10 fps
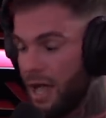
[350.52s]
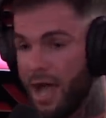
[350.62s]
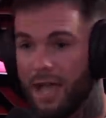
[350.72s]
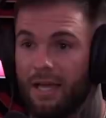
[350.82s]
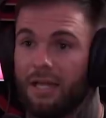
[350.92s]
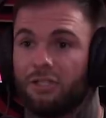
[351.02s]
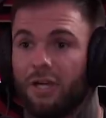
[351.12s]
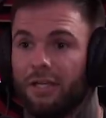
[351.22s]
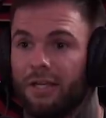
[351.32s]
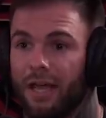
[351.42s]
I gotta
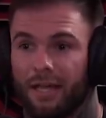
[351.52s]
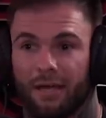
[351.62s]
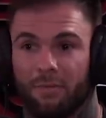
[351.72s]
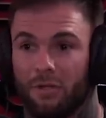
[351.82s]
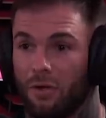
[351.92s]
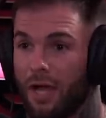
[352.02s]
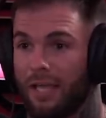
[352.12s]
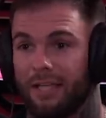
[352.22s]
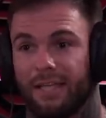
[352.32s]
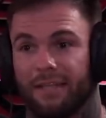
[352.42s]
train. I gotta, you know, yeah.
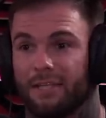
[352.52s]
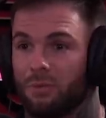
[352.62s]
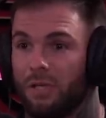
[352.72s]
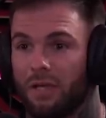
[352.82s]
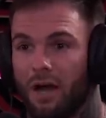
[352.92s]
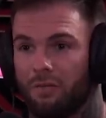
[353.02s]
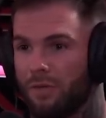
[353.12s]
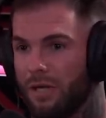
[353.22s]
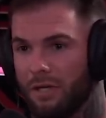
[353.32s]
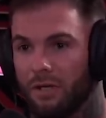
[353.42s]
I can't take this week off.
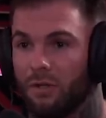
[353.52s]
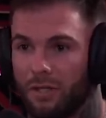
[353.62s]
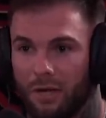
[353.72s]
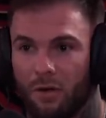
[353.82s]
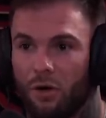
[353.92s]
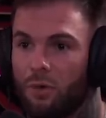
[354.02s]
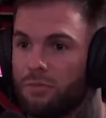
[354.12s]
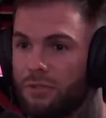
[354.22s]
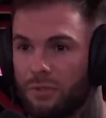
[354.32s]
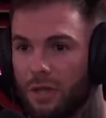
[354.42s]
We're here, you know, looking at
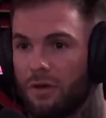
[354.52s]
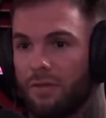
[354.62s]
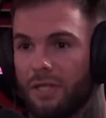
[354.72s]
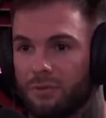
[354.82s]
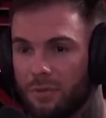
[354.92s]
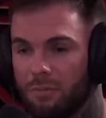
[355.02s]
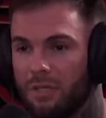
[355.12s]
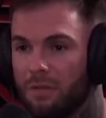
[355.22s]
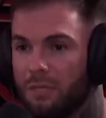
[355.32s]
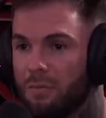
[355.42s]
homes and doing other things with
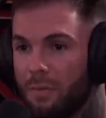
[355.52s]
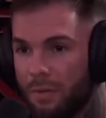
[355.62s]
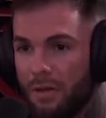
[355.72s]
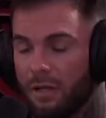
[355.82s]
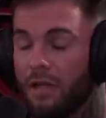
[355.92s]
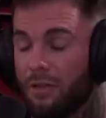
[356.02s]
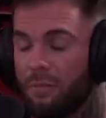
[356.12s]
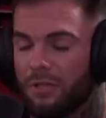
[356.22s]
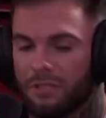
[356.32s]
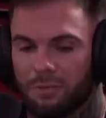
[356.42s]
PMP, my uh, other
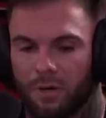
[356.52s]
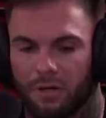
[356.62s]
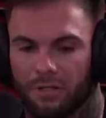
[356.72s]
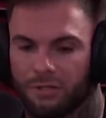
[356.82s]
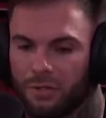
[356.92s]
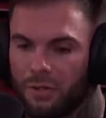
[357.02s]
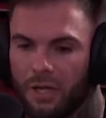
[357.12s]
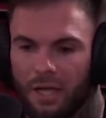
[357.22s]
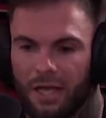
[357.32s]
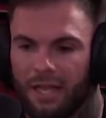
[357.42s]
business partner. So,
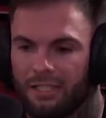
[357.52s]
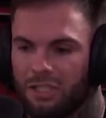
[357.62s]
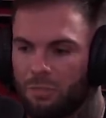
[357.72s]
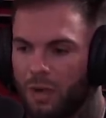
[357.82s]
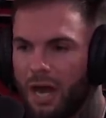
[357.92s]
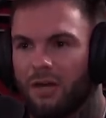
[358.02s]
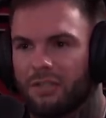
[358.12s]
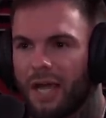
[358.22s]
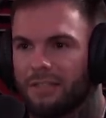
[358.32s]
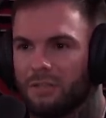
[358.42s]
just
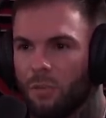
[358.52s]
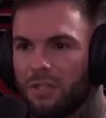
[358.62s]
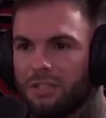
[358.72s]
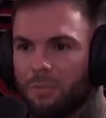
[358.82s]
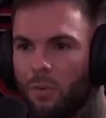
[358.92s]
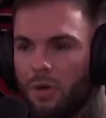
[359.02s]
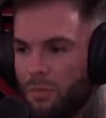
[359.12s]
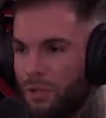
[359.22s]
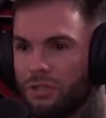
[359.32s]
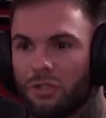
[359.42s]
prioritizing what's
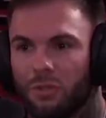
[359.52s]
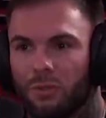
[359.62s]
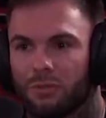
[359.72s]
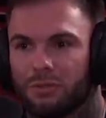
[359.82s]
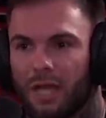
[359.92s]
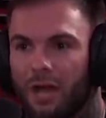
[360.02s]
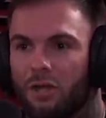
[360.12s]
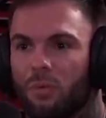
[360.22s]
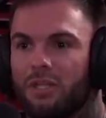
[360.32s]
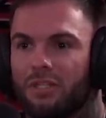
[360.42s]
important. What's your goals? How are
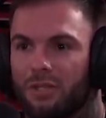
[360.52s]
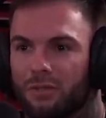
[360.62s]
you reaching those